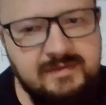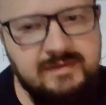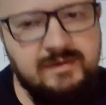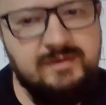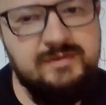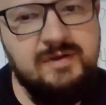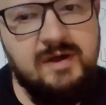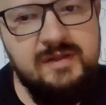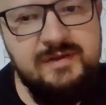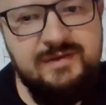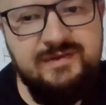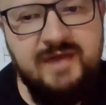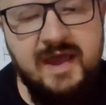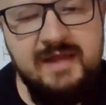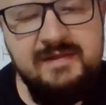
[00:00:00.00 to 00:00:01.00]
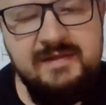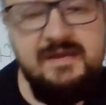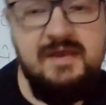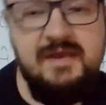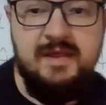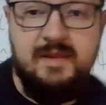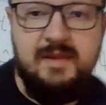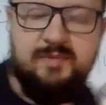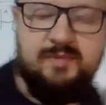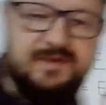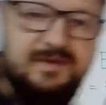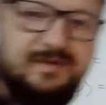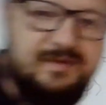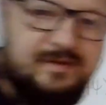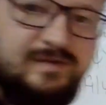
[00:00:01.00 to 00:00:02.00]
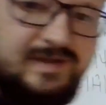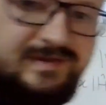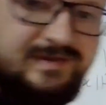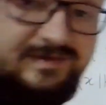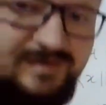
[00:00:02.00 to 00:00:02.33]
on the other side, potential is